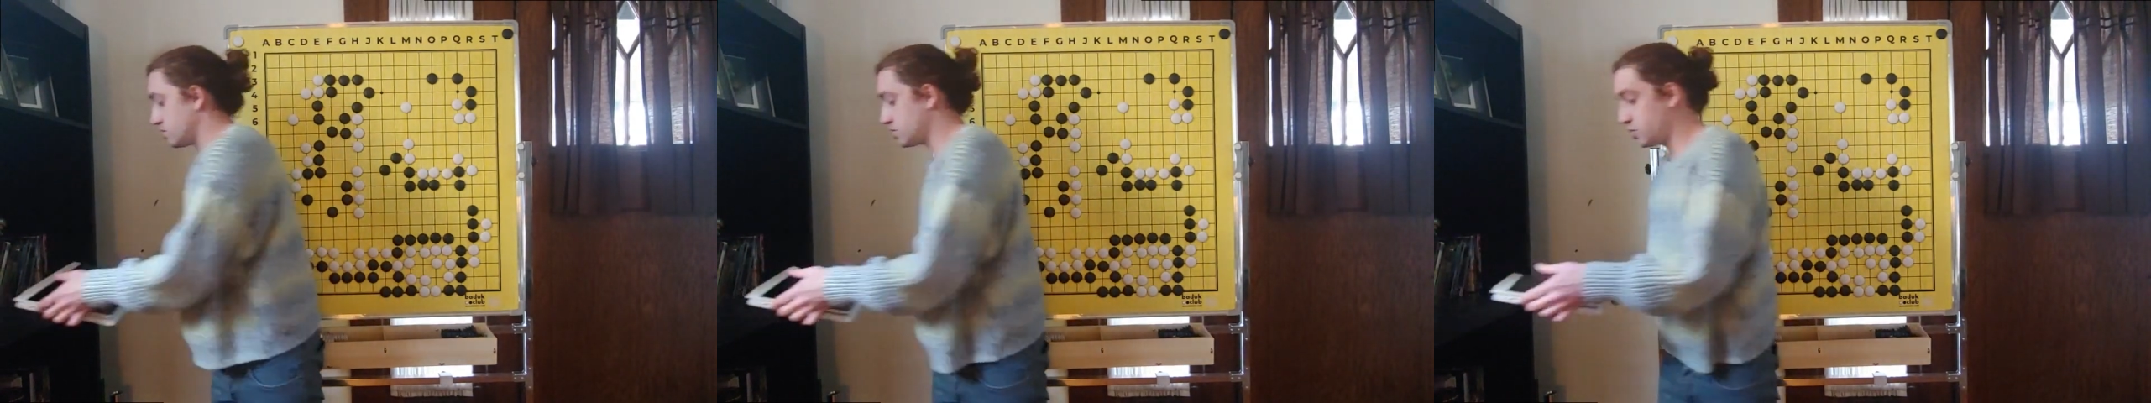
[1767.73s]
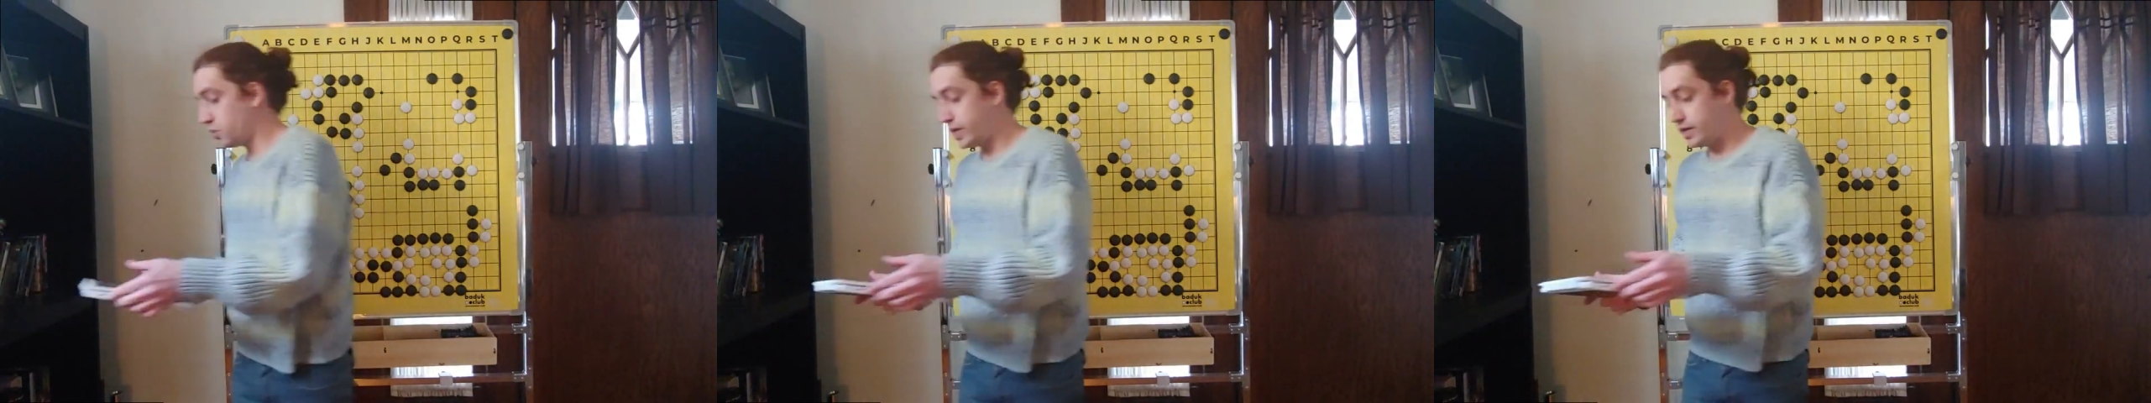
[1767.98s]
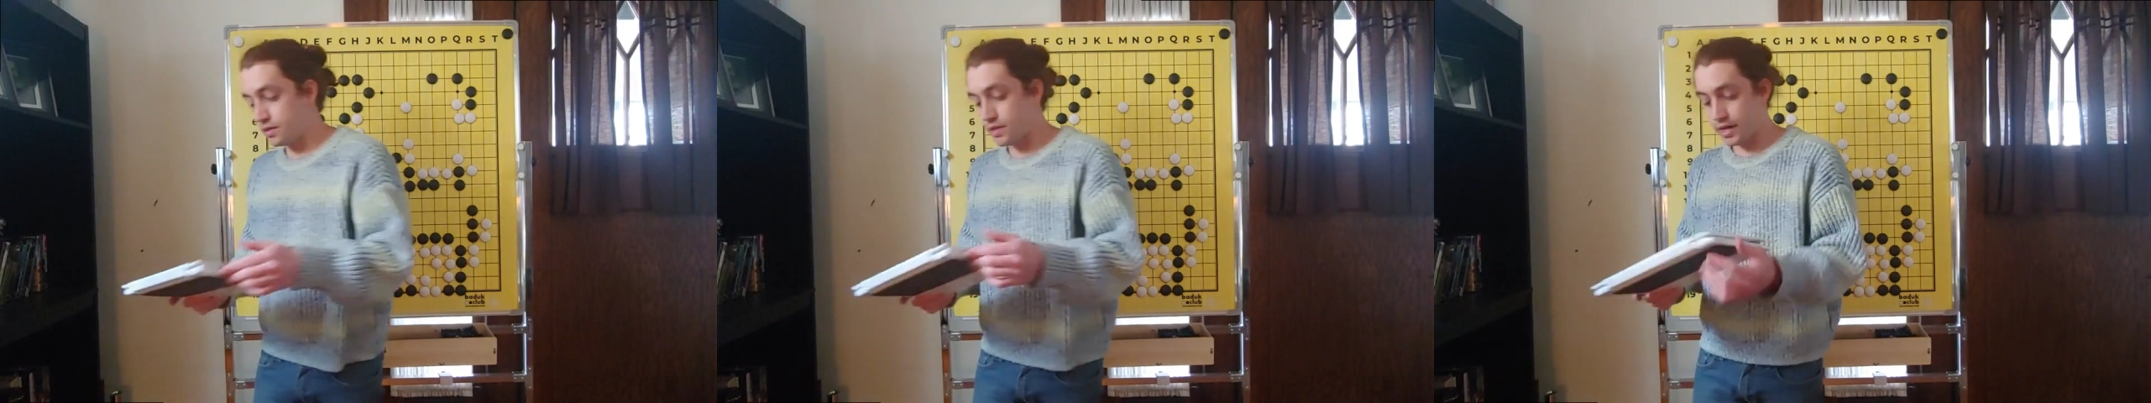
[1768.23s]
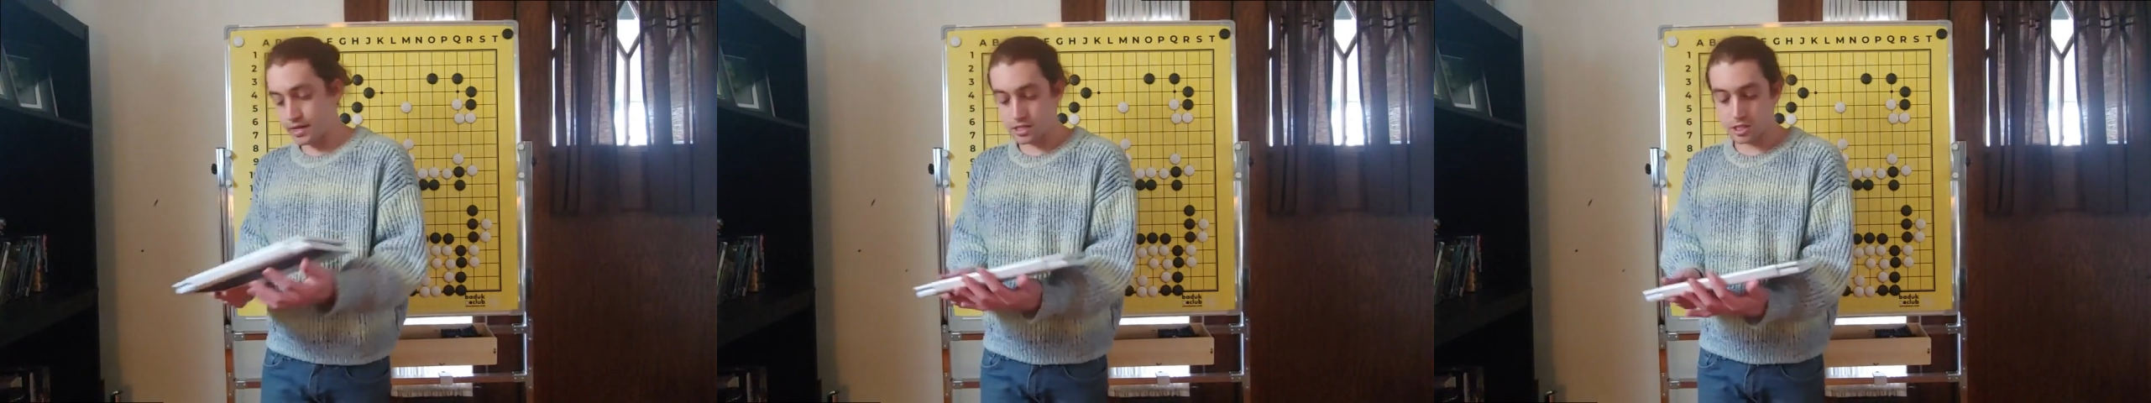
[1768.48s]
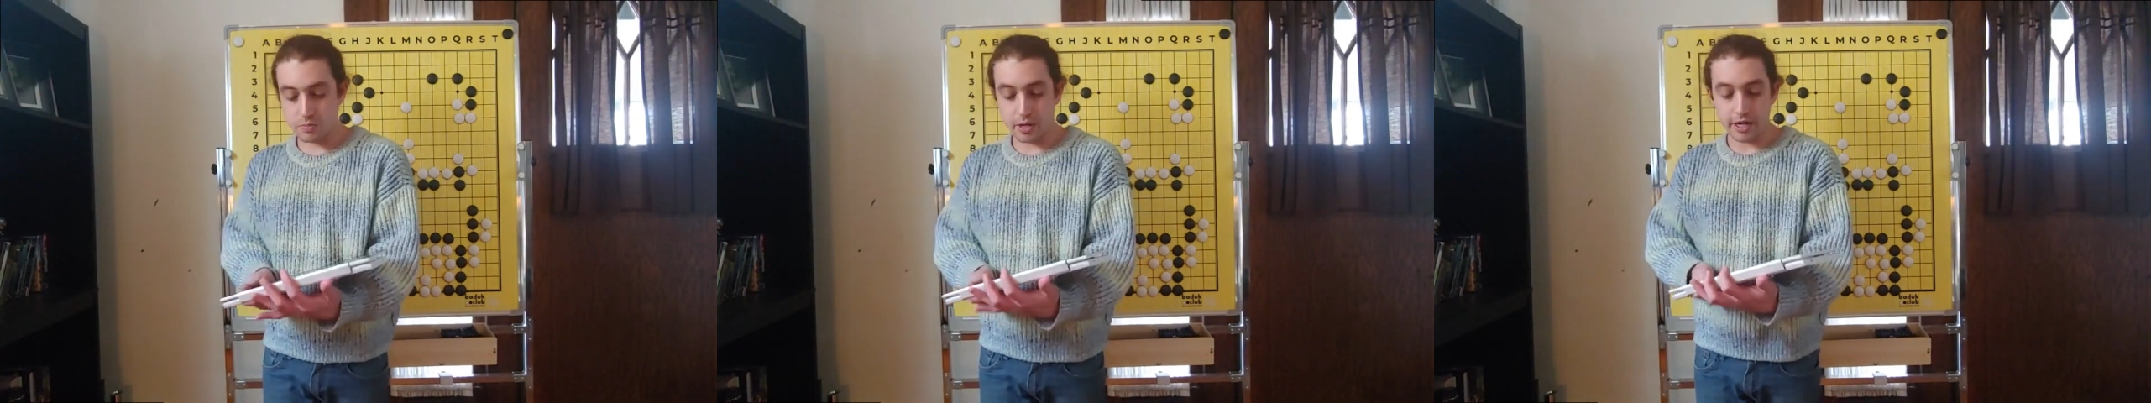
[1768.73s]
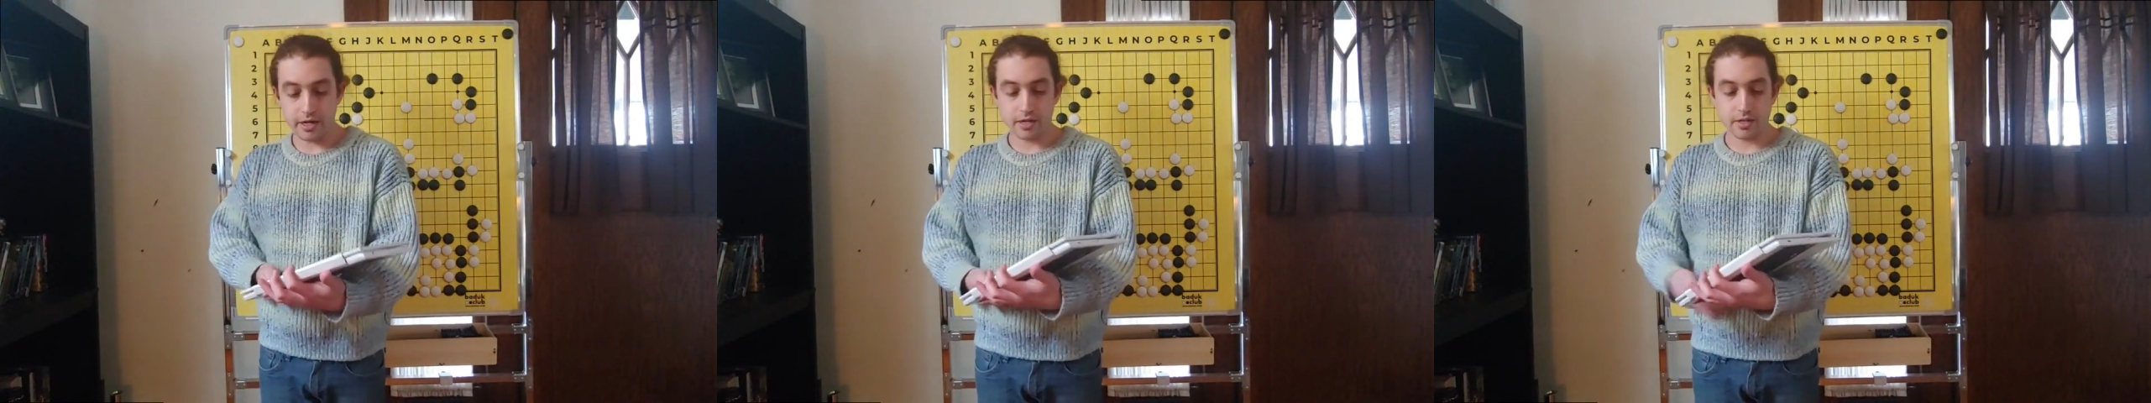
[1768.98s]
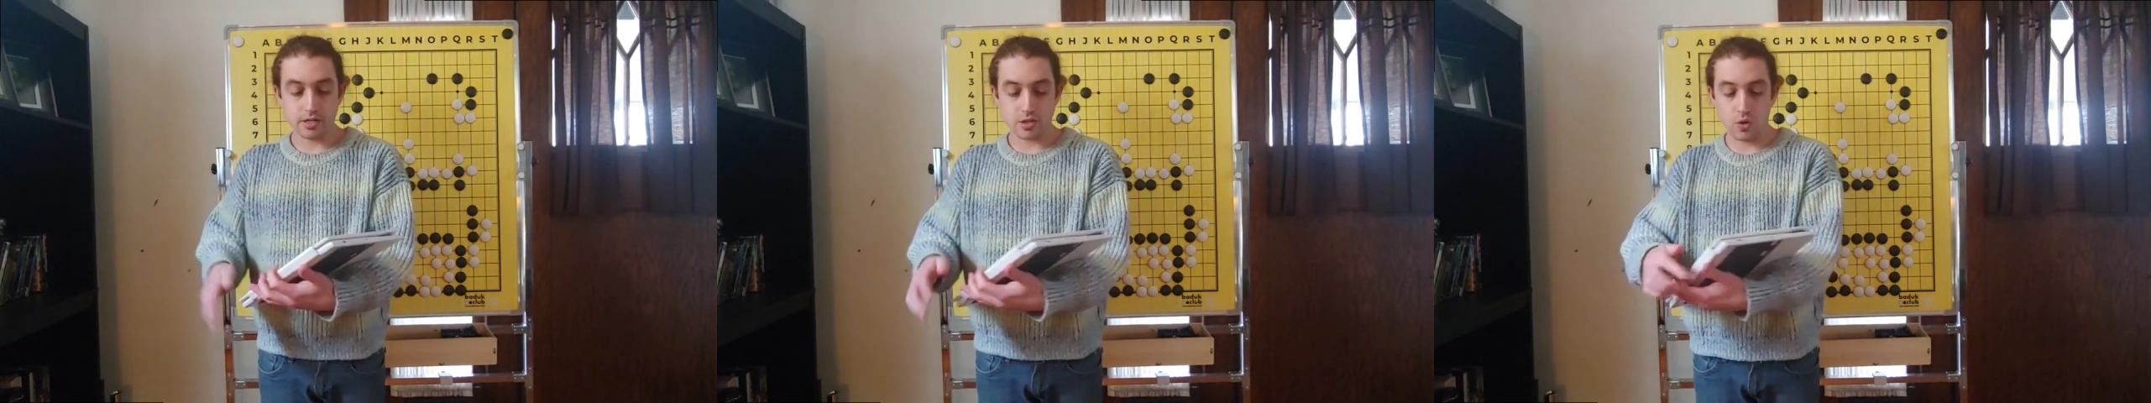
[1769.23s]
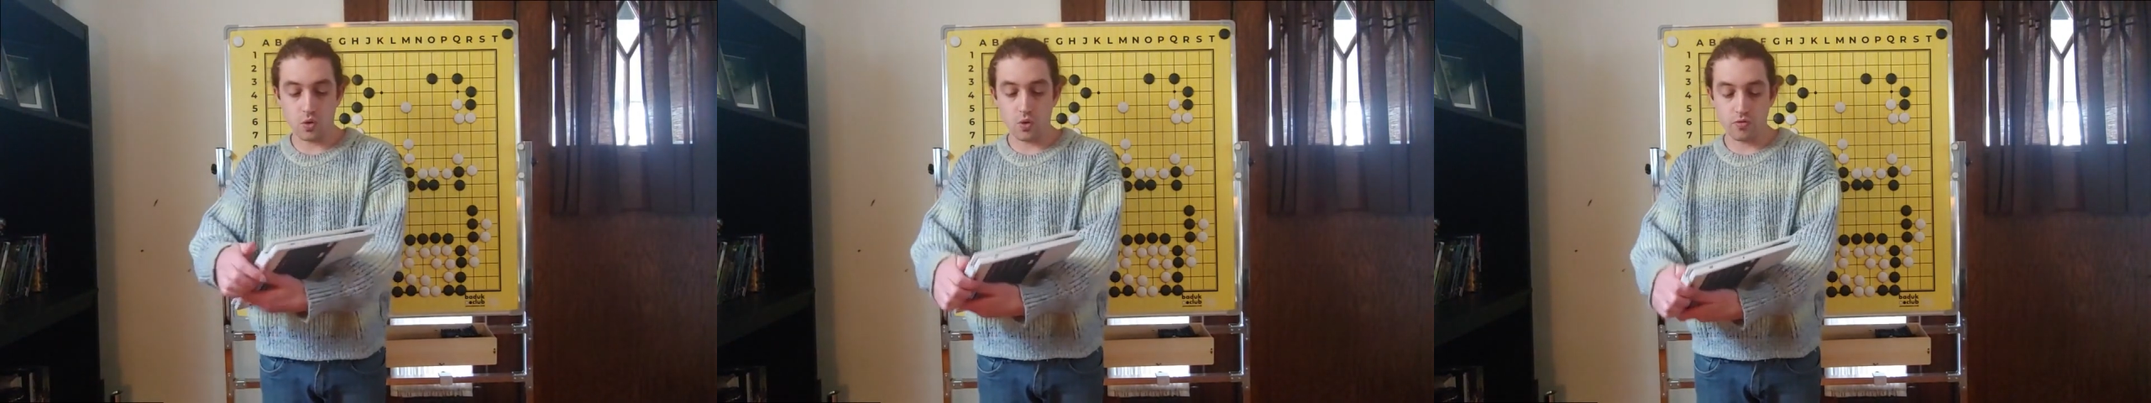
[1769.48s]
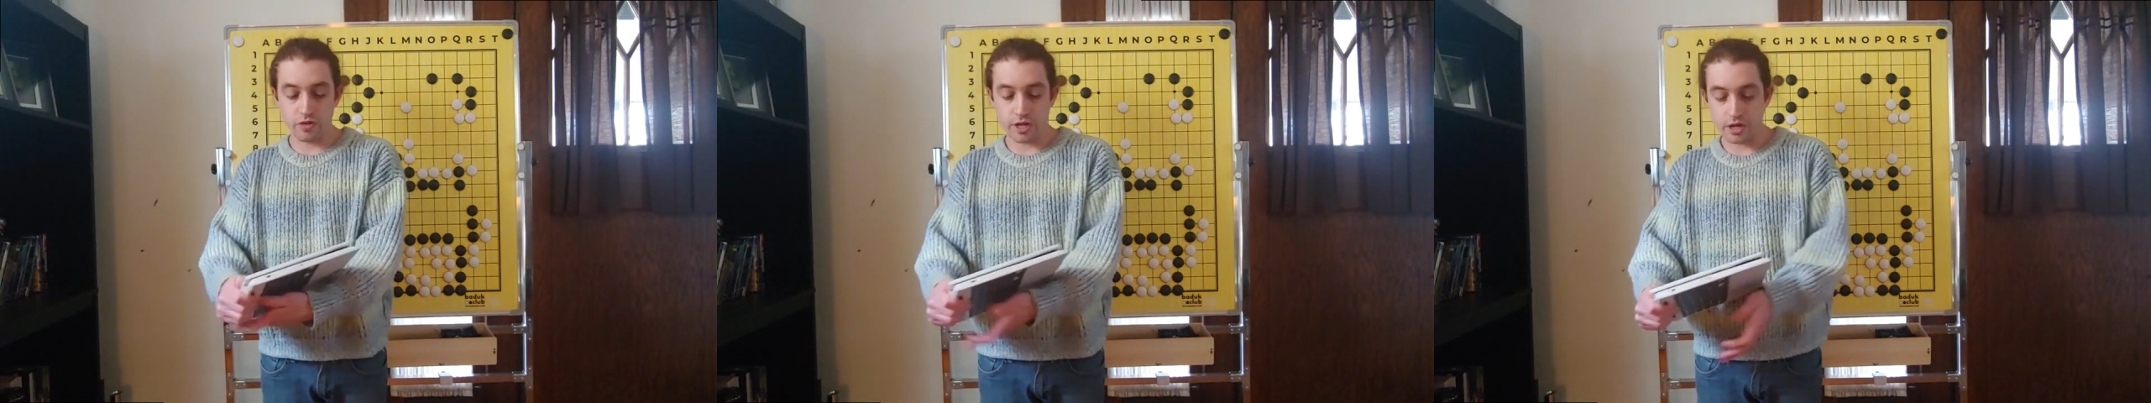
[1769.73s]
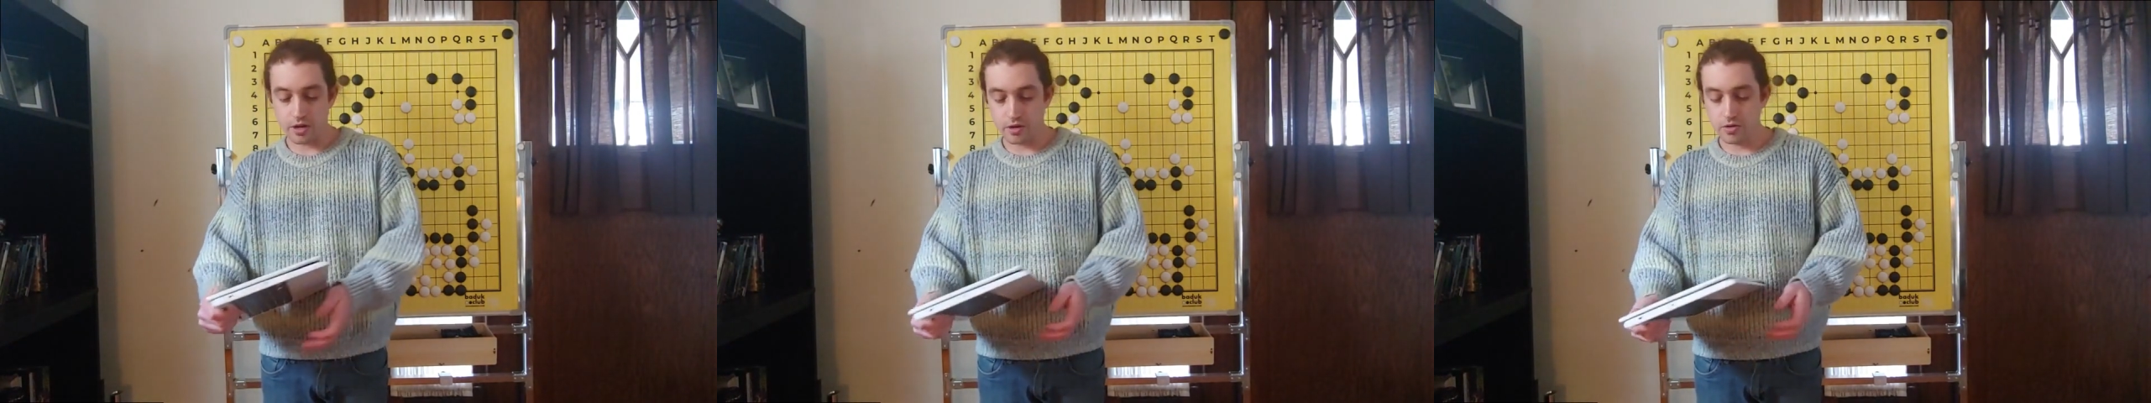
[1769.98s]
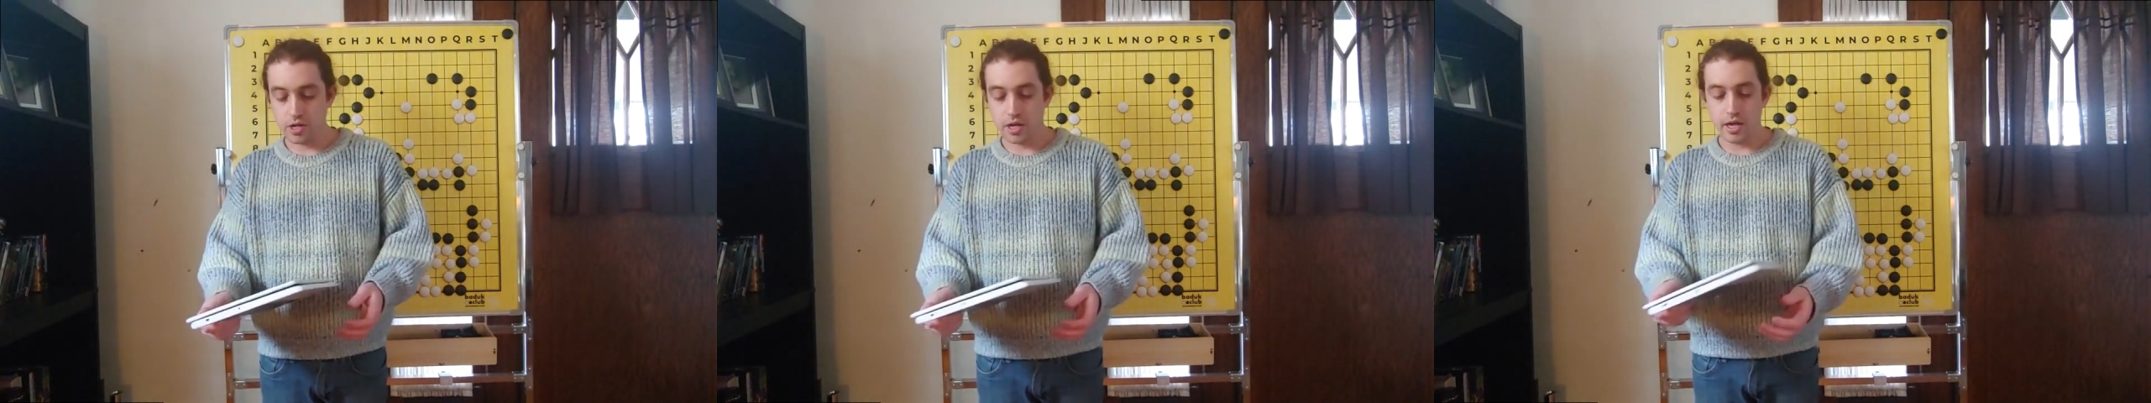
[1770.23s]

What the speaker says: tweet that inspired this whole video